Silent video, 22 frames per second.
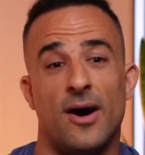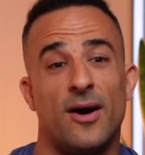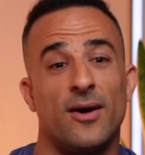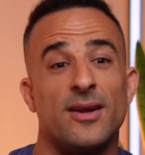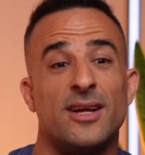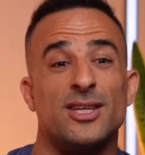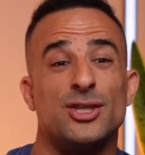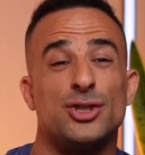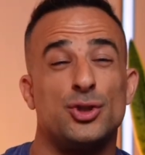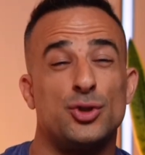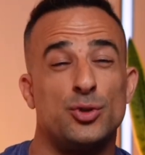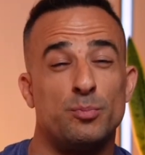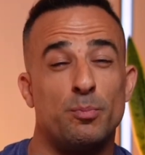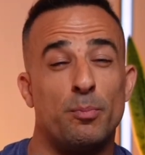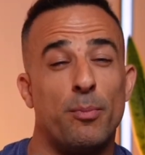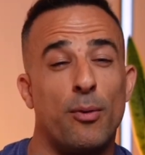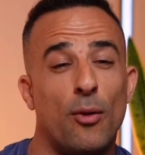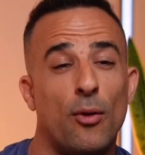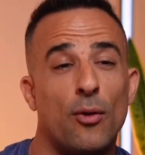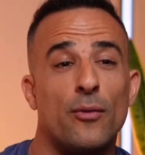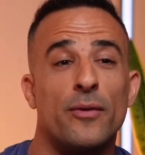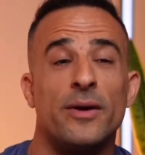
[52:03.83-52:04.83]
on a
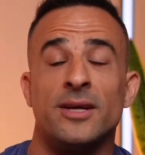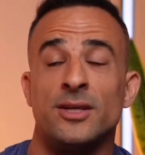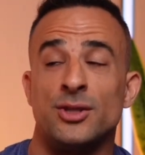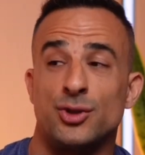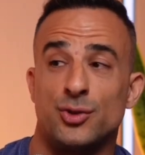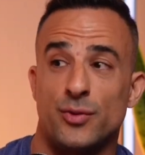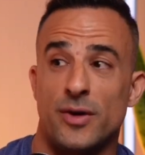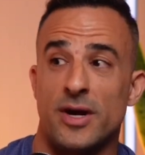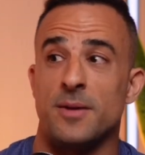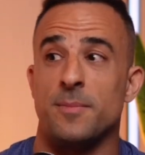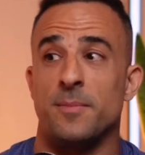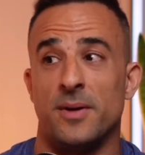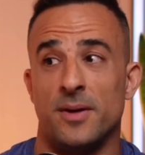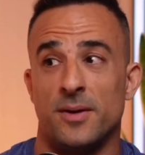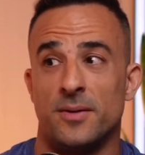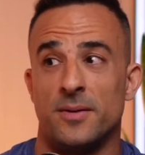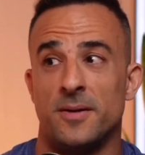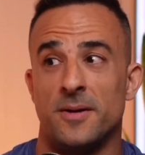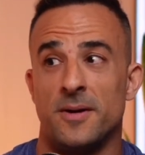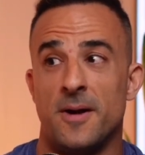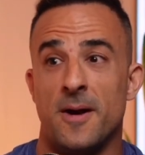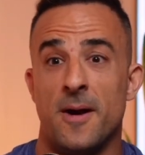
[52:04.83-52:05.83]
boring
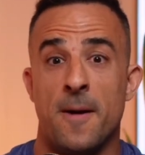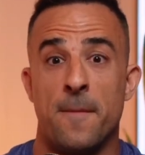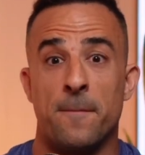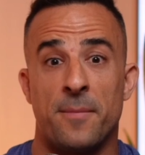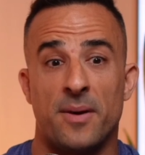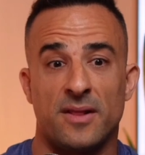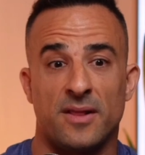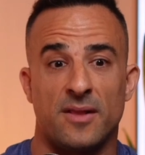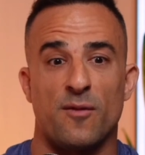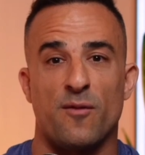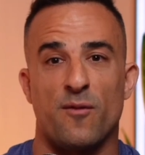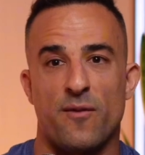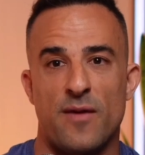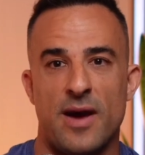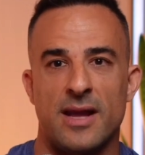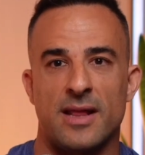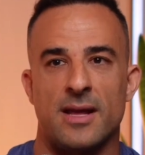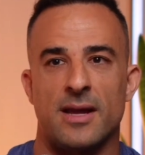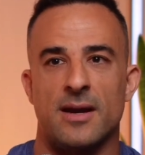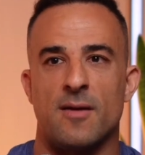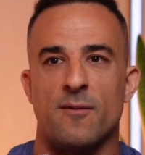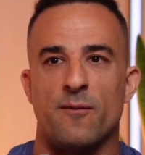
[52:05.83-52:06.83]
treadmill, but the
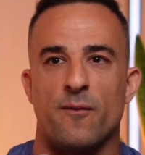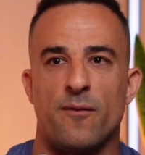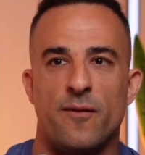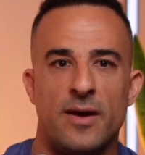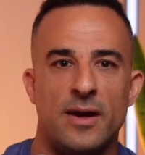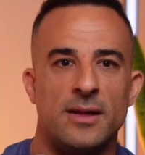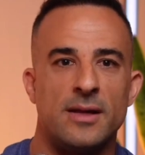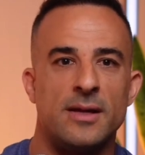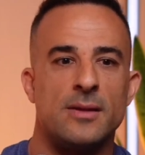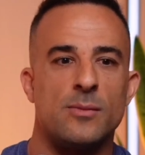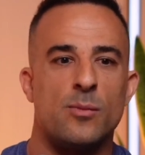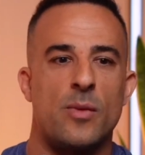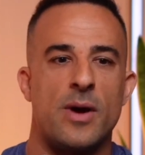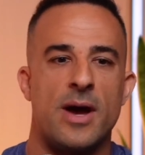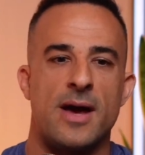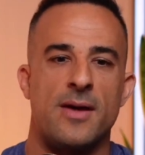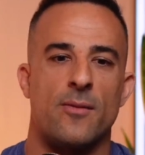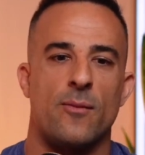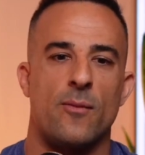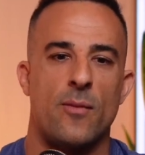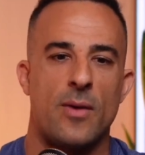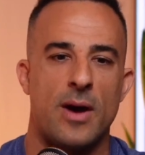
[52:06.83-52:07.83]
fact that I'm feeling
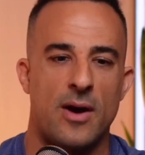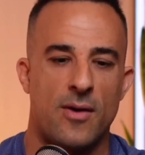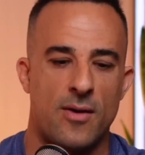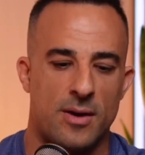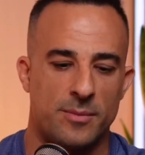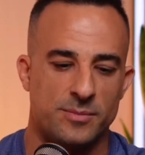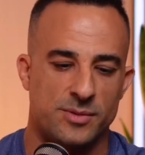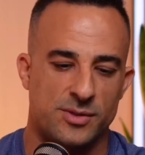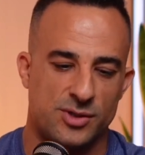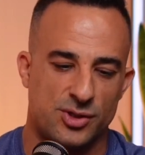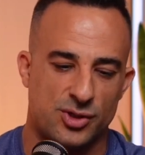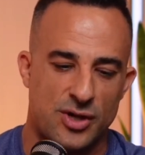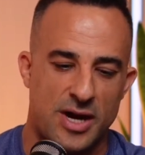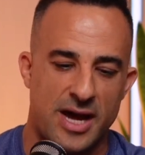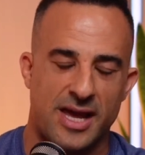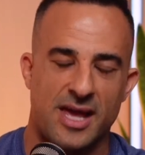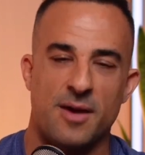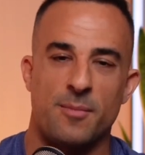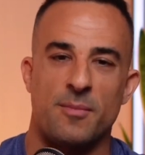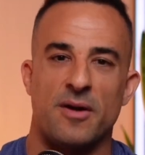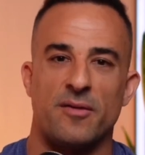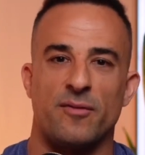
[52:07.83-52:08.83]
where I'm
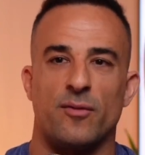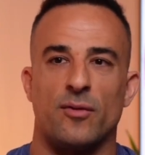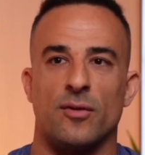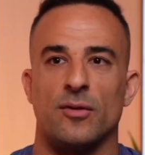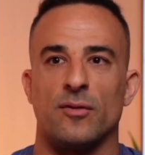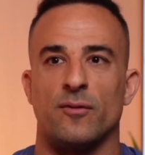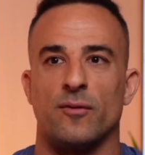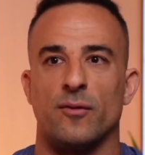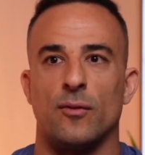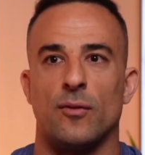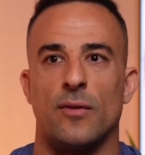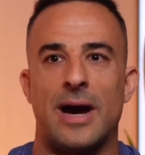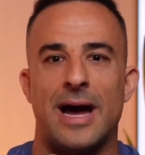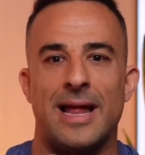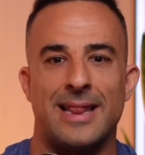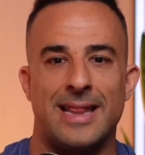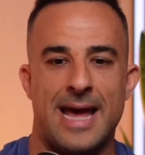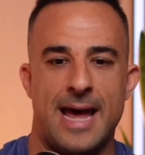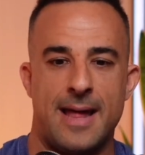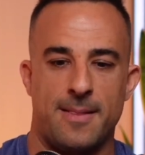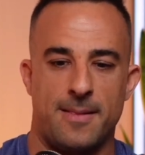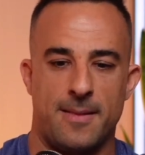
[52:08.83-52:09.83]
striking my foot on the floor
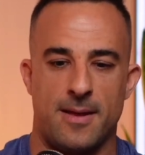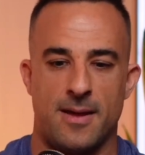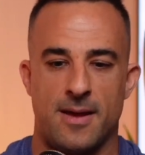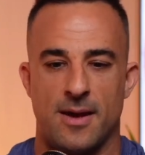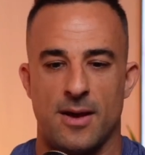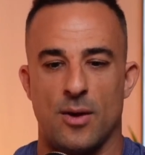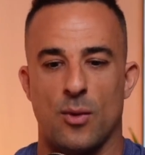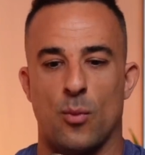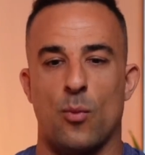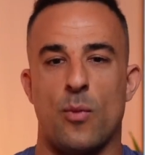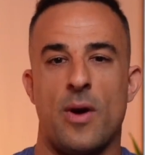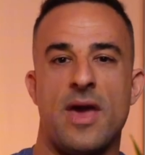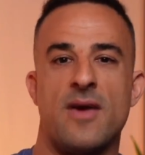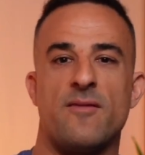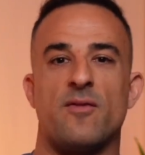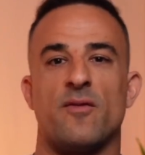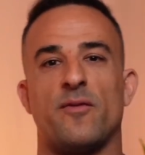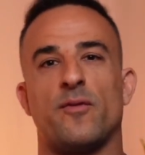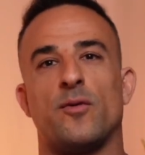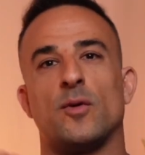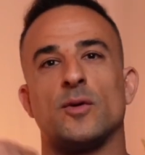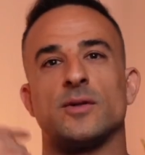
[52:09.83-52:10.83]
and that wave
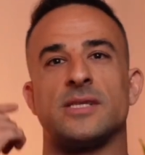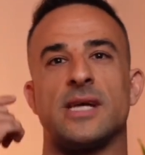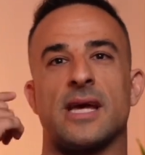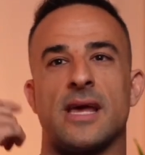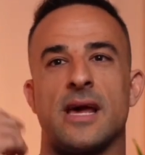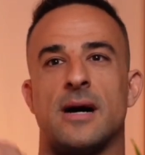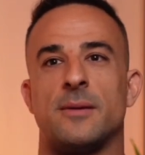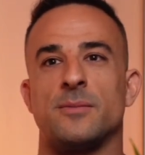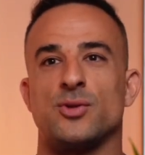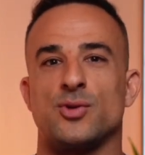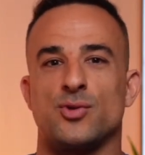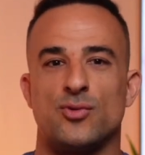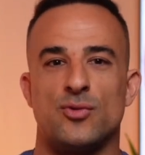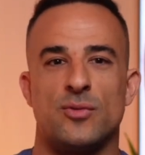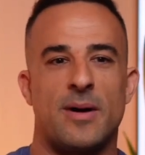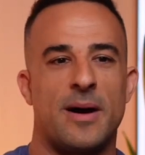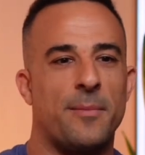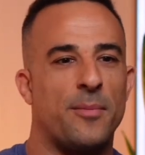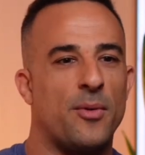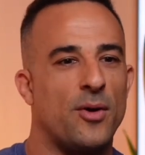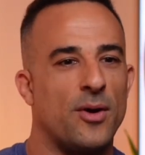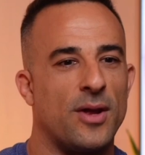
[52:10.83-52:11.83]
of force that comes through
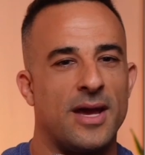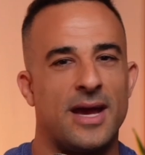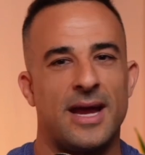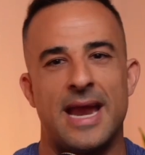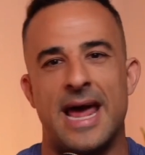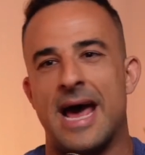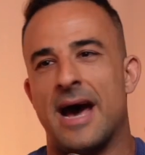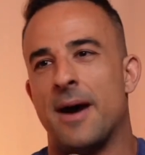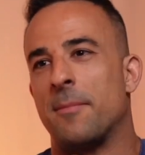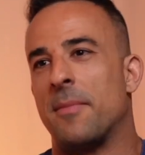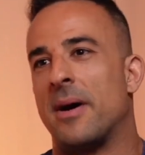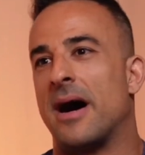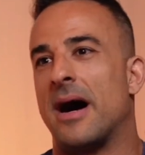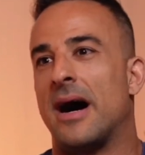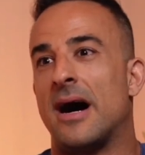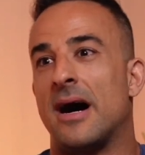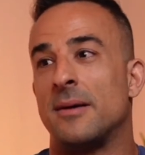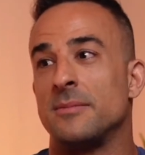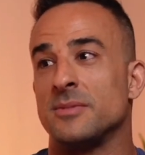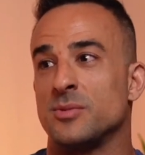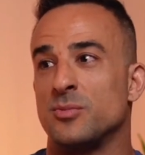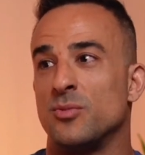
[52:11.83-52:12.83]
my body and how my
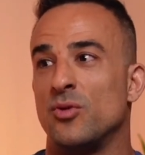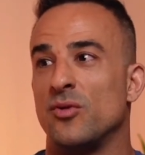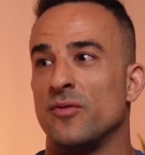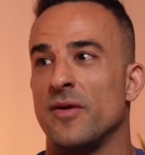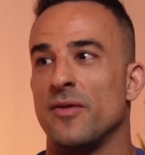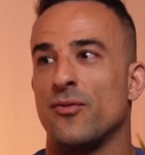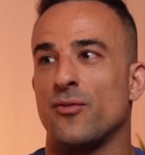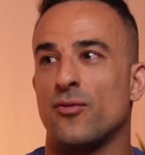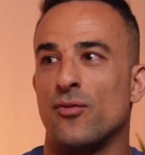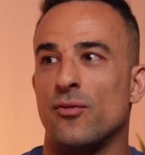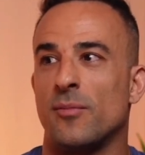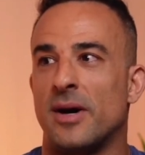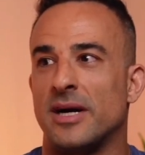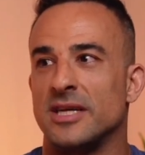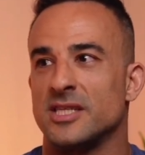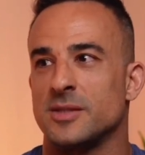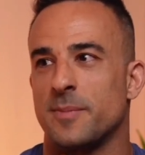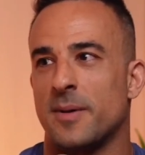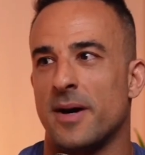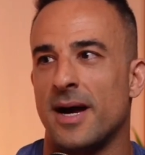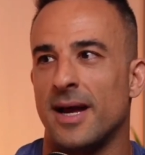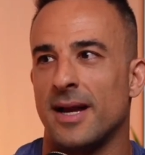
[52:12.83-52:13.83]
arms move and through my
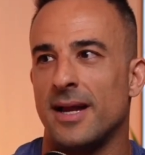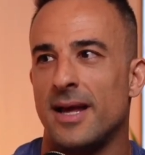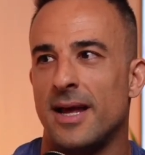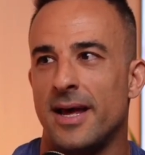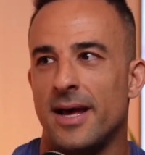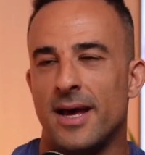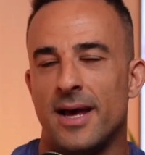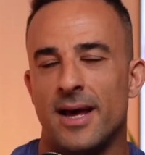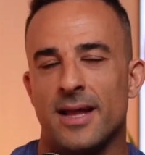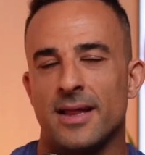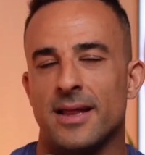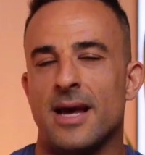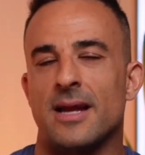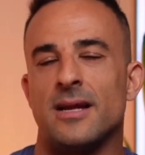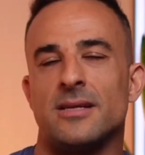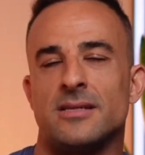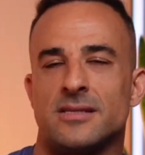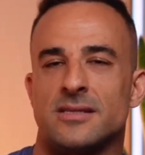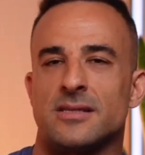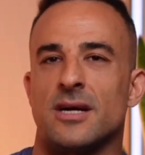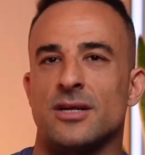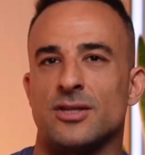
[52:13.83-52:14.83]
spine, that
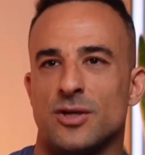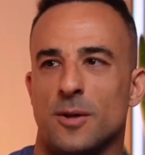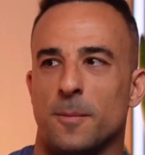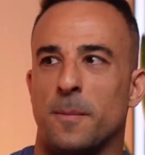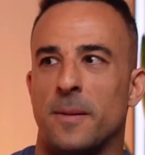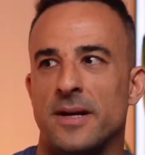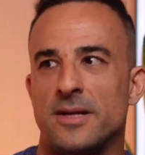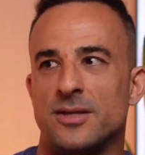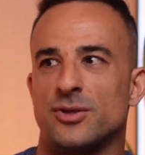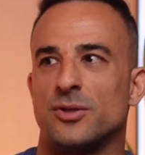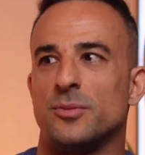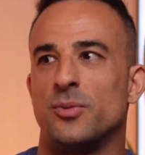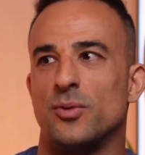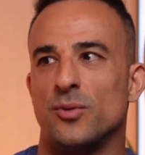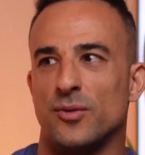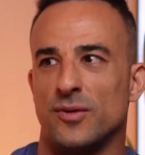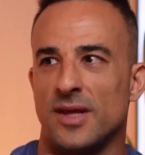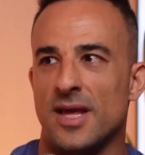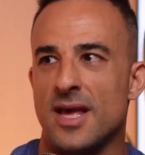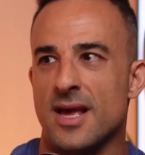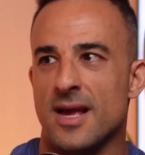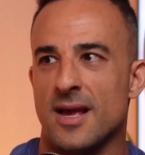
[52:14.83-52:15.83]
is such a pleasurable
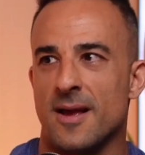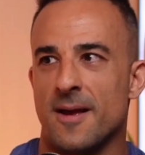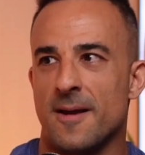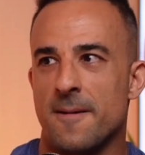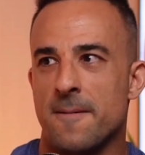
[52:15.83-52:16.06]
thing.